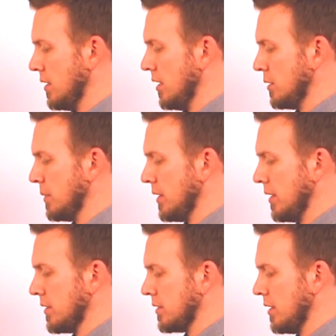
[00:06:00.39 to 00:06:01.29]
is
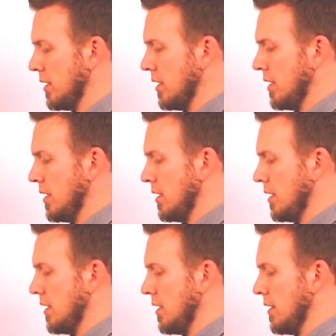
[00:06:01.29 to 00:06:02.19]
because
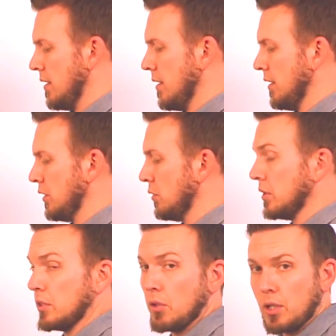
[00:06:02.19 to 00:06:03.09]
you're
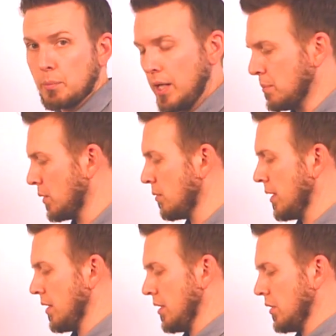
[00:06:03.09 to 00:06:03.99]
using dark paper
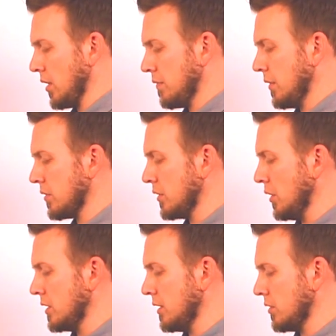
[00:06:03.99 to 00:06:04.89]
rather than a dark filter, you
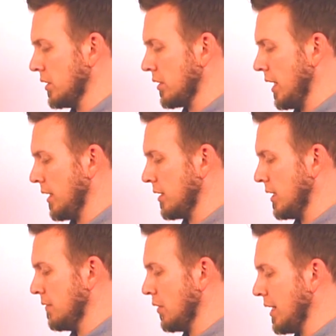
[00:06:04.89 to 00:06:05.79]
can still see your hand.
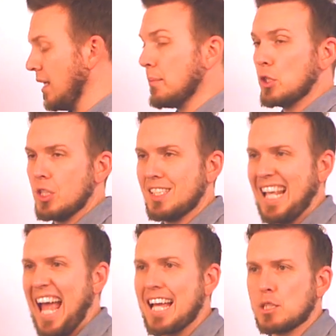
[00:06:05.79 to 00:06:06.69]
Even though the image
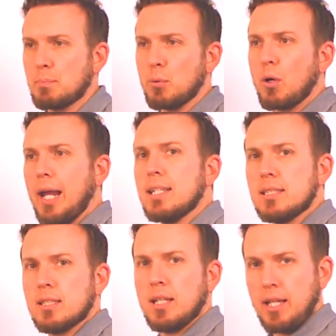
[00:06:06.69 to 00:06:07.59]
is as
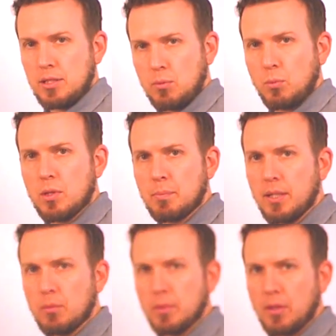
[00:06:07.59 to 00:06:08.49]
bright as it would
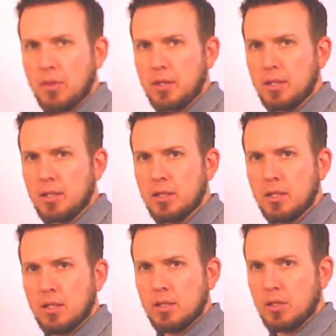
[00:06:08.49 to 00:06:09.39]
be with the,
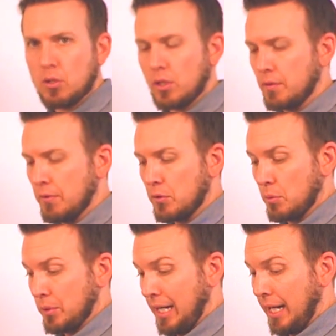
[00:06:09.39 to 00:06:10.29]
the darker
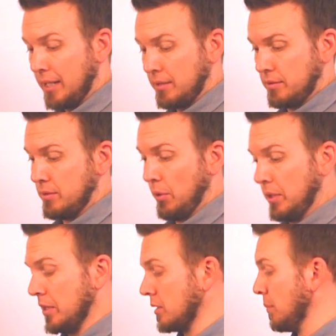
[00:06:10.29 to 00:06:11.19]
filter where your hand
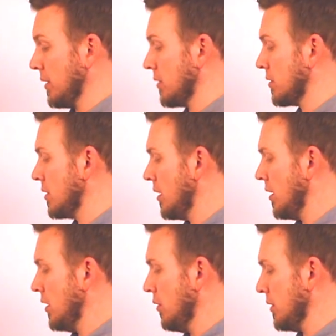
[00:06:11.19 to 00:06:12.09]
totally disappears,
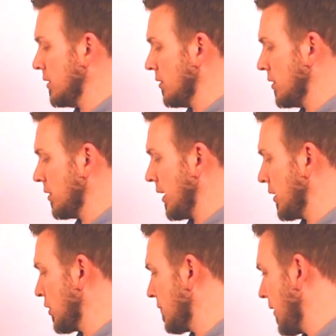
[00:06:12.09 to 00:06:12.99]
you can still see your hand just